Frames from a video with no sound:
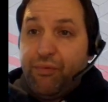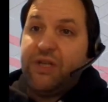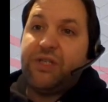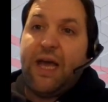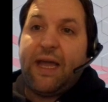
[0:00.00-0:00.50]

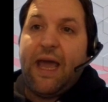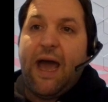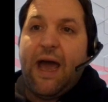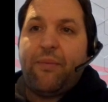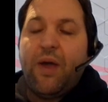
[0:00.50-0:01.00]
bridge that
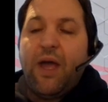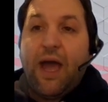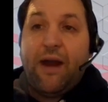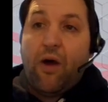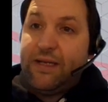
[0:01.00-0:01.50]
gap
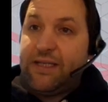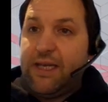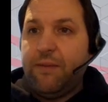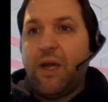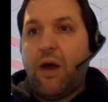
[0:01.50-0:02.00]
and
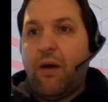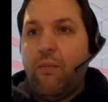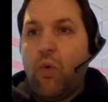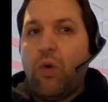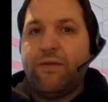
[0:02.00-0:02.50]
IT become
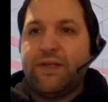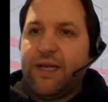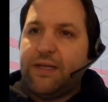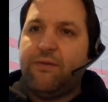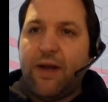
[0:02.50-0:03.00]
more of a
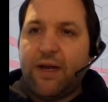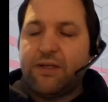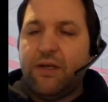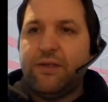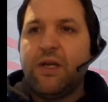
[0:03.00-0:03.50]
center of
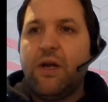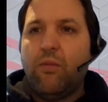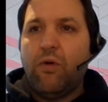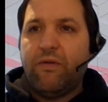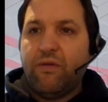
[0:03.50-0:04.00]
excellence,
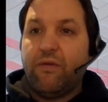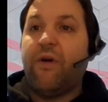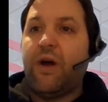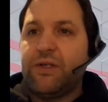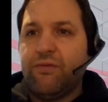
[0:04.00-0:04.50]
more of an
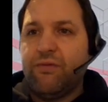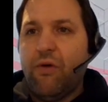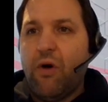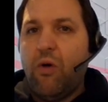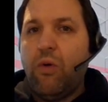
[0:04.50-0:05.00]
advisory
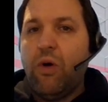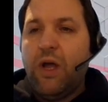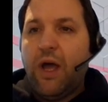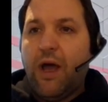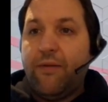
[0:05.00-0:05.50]
role
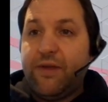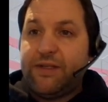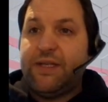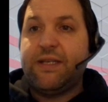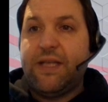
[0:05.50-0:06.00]

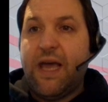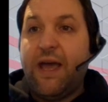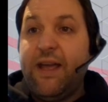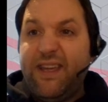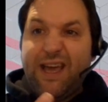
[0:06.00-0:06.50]
that sits there?